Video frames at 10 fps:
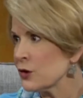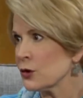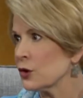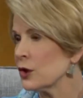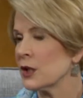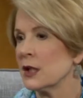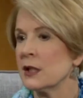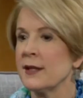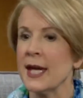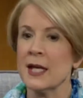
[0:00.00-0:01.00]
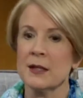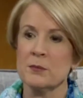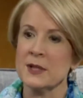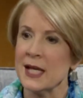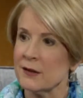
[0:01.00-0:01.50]
are good,
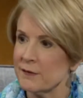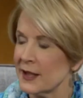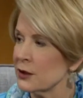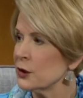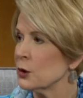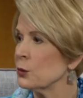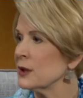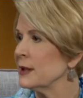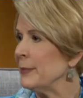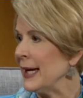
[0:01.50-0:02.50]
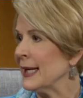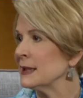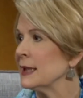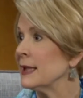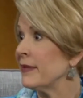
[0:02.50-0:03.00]
they take failure really
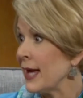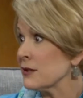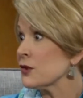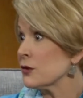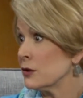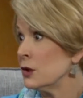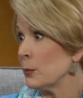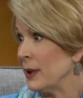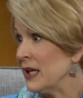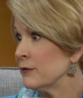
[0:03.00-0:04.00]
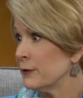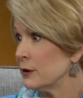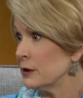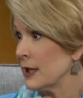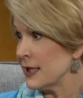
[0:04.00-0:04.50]
badly, and that's,
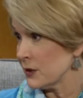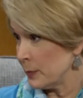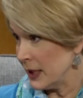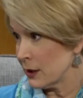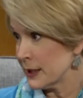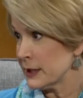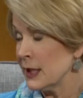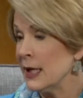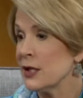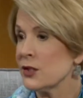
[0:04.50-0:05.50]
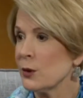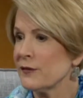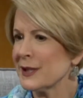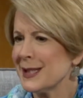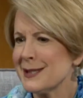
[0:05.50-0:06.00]
painful as a parent. So
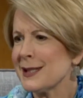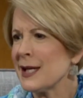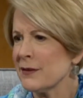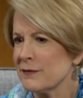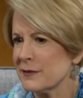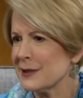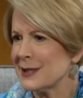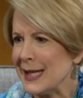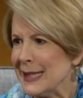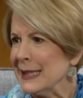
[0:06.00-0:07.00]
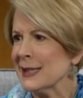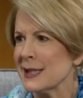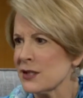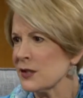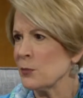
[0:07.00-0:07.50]
if a kid's kind of taking
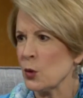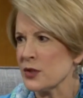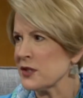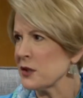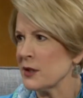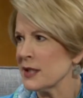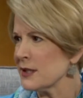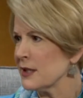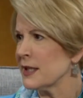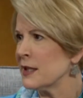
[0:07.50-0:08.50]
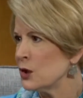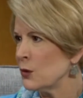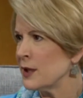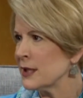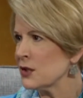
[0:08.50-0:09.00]
this more seriously than you
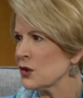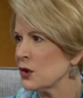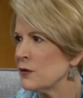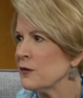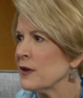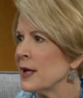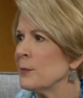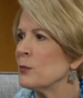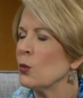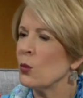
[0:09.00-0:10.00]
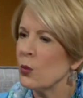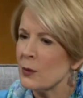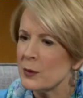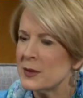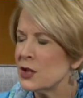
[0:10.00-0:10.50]
think is good for them,
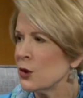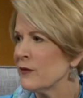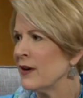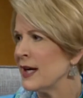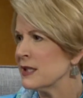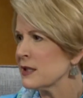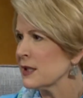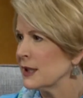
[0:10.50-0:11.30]
what would be your advice?